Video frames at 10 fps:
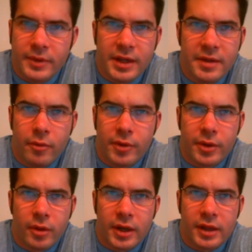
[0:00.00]
Even when
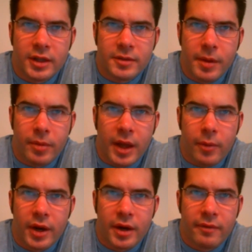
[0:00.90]
you look at these people that
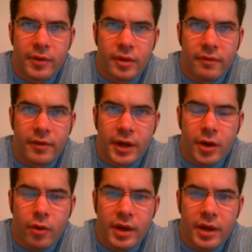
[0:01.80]
were interviewed in the video,